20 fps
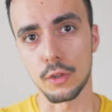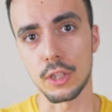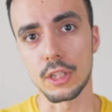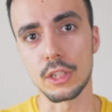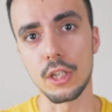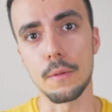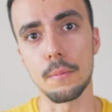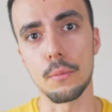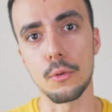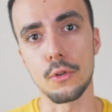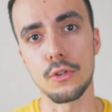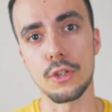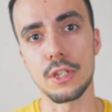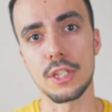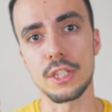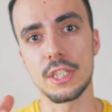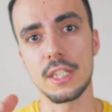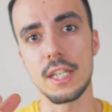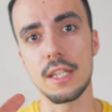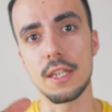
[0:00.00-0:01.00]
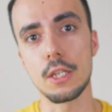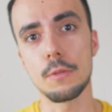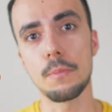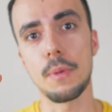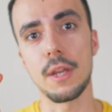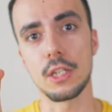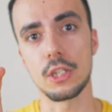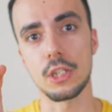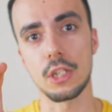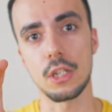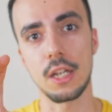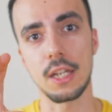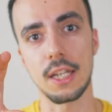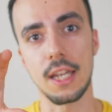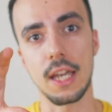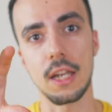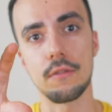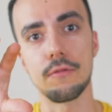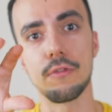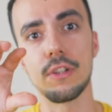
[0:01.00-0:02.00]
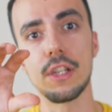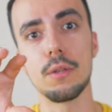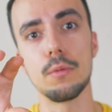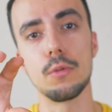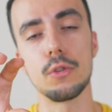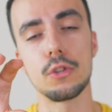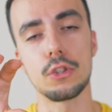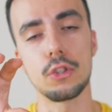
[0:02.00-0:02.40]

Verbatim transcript: for example, you can see in this picture again of Woo